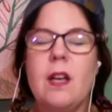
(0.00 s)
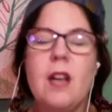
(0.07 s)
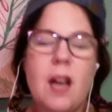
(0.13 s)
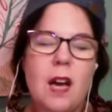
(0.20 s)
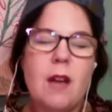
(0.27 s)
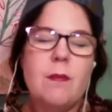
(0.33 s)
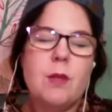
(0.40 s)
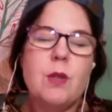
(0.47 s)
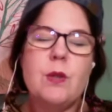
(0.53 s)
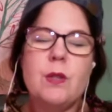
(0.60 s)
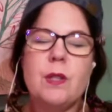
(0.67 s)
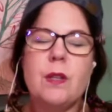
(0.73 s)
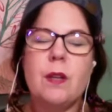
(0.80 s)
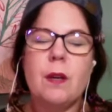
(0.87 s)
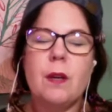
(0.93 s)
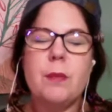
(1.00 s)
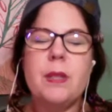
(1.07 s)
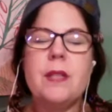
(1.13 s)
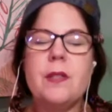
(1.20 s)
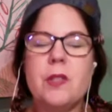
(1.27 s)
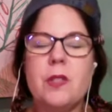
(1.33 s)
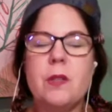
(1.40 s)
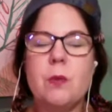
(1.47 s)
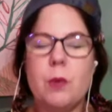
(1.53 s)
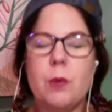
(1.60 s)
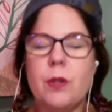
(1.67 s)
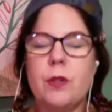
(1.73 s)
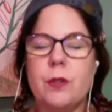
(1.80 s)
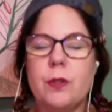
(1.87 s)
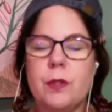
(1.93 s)
I'm using PC
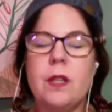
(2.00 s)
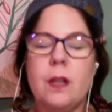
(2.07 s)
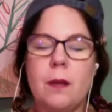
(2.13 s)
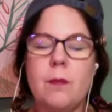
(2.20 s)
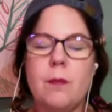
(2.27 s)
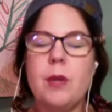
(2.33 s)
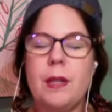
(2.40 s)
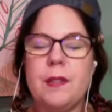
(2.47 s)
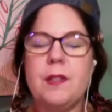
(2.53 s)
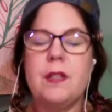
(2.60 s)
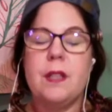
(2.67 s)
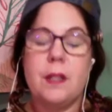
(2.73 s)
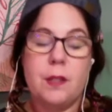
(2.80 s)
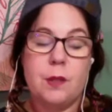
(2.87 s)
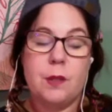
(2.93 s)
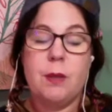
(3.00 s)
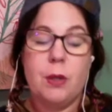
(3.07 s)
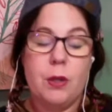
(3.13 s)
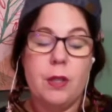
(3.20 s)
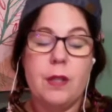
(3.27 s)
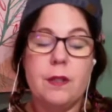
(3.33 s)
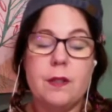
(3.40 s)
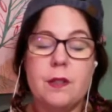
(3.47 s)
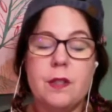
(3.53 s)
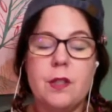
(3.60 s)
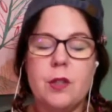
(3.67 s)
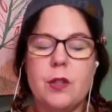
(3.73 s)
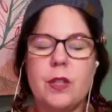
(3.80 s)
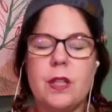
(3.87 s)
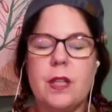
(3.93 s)
words, an unpleasant experience.
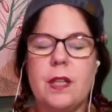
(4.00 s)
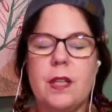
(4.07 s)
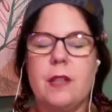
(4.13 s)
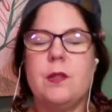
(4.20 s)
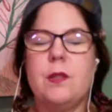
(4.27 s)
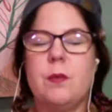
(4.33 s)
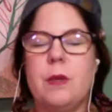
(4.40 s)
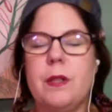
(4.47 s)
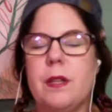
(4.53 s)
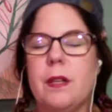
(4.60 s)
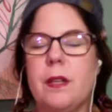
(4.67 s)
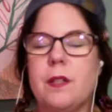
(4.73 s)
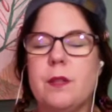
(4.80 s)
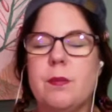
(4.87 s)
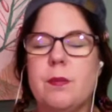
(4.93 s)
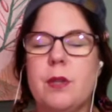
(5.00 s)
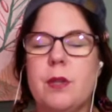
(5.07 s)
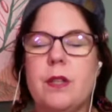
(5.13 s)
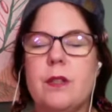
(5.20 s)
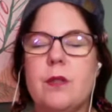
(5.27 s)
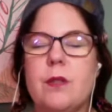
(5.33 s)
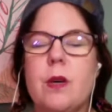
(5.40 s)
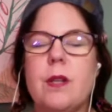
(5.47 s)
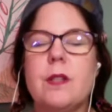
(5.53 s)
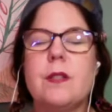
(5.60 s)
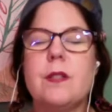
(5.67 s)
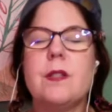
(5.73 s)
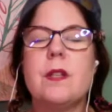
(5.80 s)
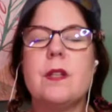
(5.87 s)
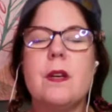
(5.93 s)
And you can guess what that experience
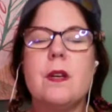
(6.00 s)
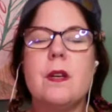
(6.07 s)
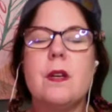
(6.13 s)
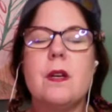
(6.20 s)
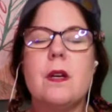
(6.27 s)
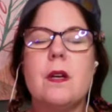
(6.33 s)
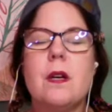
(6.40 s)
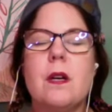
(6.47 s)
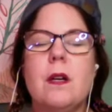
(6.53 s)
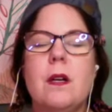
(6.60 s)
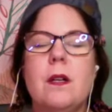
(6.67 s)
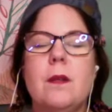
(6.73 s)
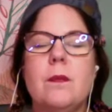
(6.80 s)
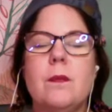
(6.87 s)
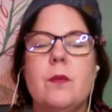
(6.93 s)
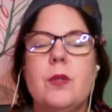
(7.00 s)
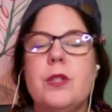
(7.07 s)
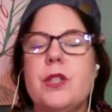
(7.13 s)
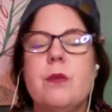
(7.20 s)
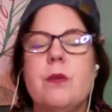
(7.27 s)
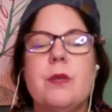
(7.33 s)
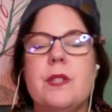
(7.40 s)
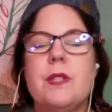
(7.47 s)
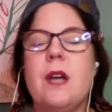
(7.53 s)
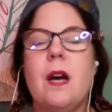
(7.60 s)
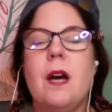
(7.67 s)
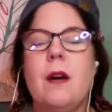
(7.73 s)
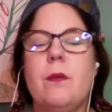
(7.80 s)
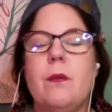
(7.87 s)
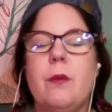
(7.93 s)
was. When she was
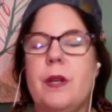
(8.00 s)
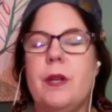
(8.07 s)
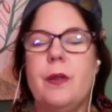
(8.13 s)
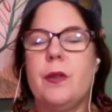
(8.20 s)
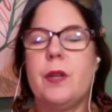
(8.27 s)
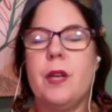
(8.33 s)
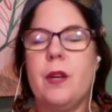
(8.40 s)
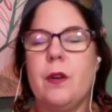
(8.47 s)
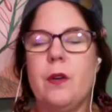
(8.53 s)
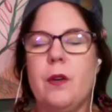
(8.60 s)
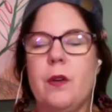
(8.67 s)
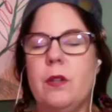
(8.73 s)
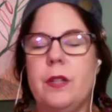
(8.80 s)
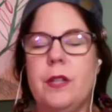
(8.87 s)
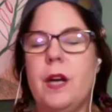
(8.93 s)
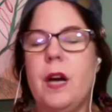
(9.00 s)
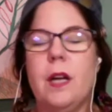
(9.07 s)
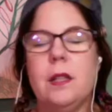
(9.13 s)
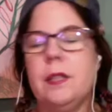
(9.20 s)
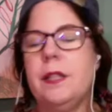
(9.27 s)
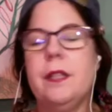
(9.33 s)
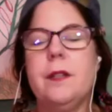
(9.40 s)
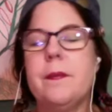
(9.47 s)
not with Carol and Holly.